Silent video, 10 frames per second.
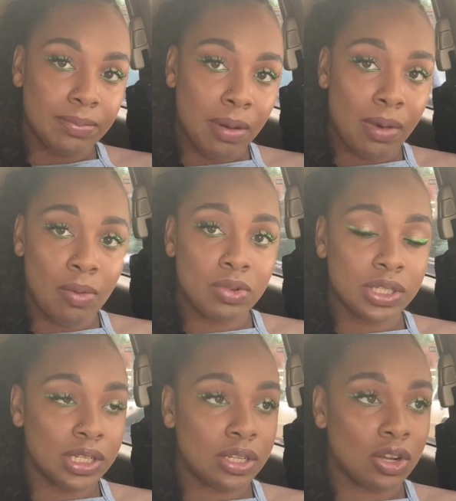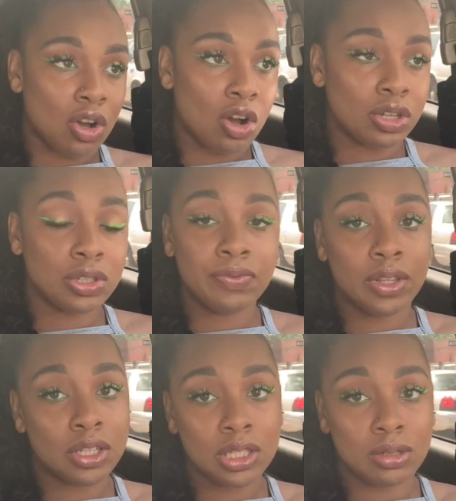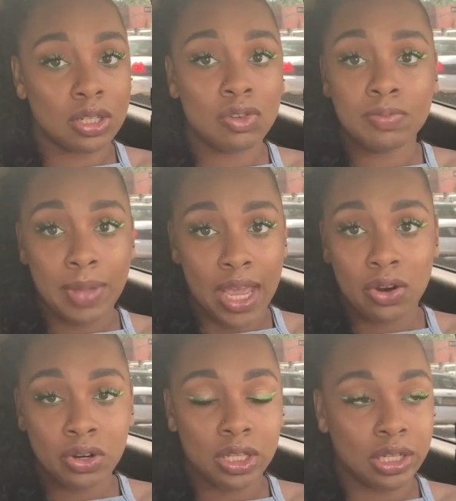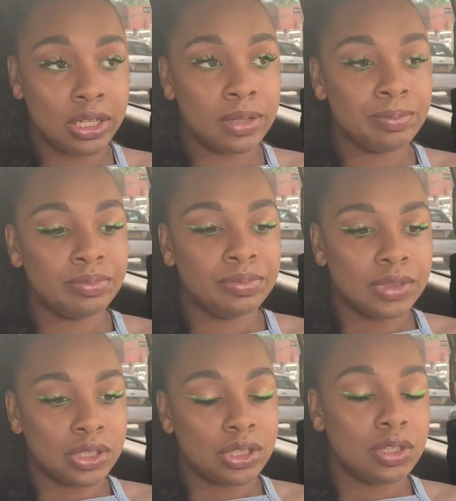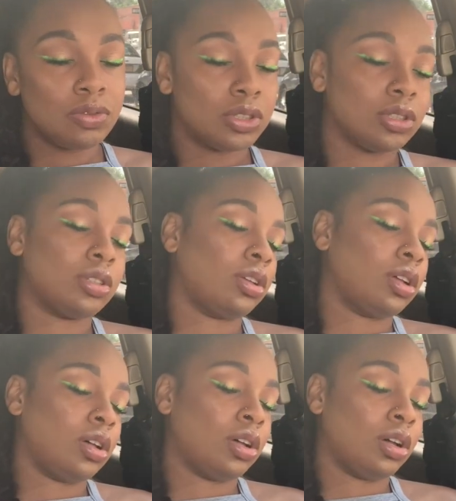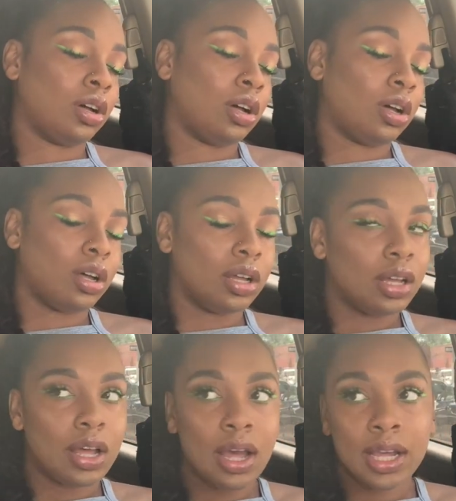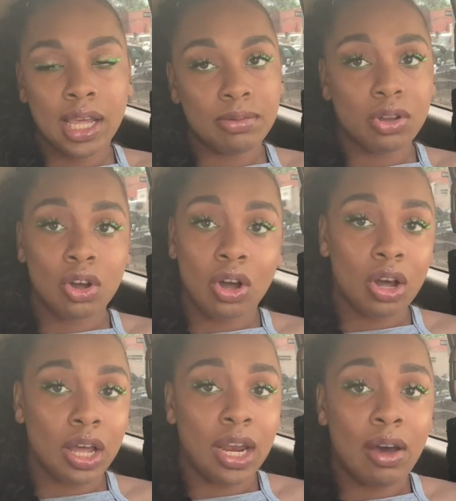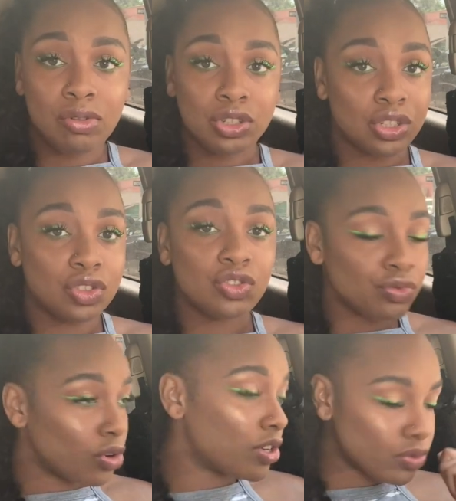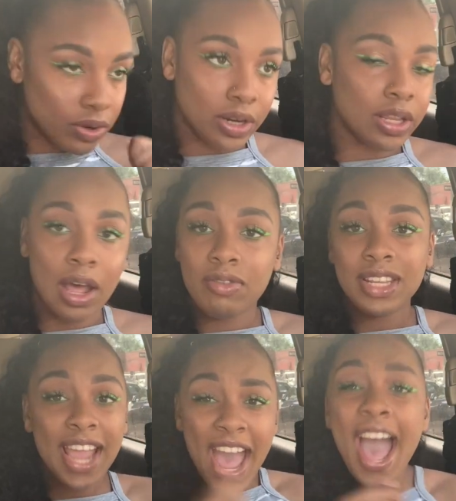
my mom was sitting in the car. She fell asleep because it was mad early. She was just, I came in the car and I was just frustrated. I was like,